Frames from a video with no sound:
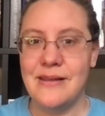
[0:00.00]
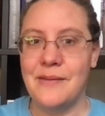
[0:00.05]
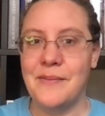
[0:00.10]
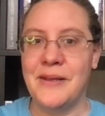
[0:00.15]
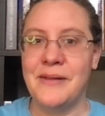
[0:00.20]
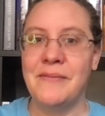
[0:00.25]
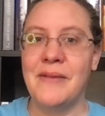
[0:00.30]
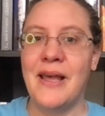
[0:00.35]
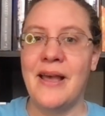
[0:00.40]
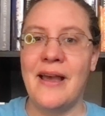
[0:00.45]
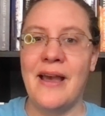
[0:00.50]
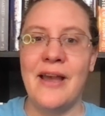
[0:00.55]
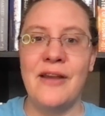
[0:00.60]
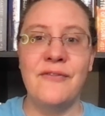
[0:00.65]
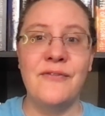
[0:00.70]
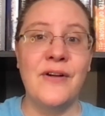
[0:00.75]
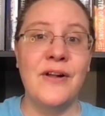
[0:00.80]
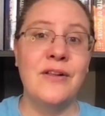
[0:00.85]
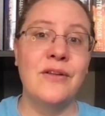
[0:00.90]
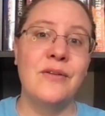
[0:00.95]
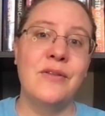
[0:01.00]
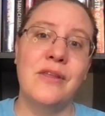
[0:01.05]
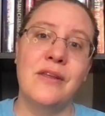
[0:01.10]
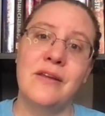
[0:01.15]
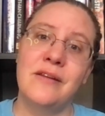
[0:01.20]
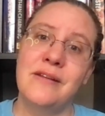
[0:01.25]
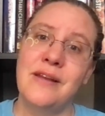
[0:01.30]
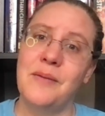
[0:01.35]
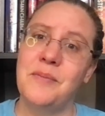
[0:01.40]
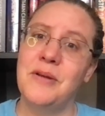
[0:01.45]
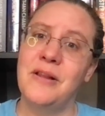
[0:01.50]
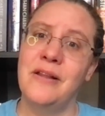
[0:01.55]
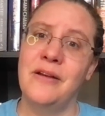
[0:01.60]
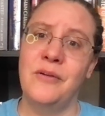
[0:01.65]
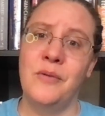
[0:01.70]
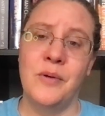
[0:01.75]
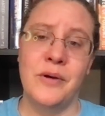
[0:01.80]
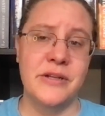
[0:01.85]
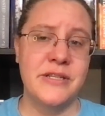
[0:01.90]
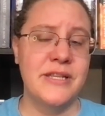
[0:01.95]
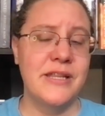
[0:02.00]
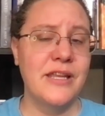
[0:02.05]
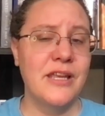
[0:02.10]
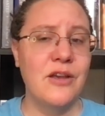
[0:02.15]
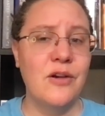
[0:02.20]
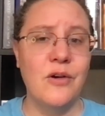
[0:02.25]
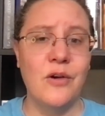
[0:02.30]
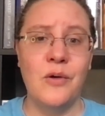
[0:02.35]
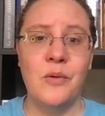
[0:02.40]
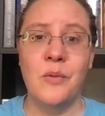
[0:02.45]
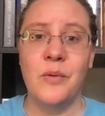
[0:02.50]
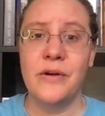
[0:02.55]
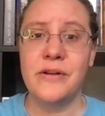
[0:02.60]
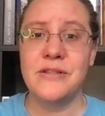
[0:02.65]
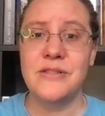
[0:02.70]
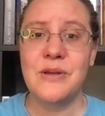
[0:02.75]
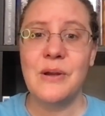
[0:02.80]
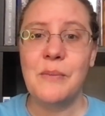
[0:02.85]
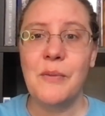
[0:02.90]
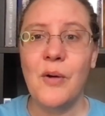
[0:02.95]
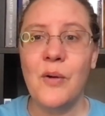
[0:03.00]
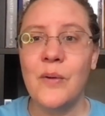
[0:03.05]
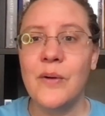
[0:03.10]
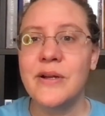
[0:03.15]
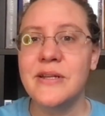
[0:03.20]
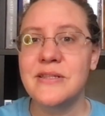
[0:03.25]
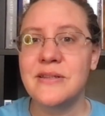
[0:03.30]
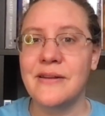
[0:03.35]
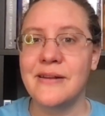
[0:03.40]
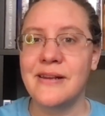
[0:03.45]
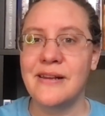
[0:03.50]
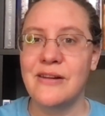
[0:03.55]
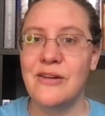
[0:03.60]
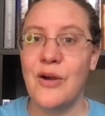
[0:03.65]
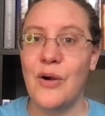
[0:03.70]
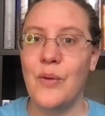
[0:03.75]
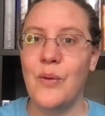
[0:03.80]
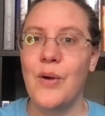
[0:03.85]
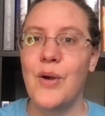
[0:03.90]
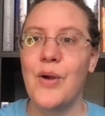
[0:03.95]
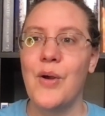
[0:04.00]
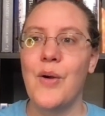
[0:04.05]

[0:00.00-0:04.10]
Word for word: I mean, I follow the Nebula Awards and the Hugo Awards, so I'm always going to know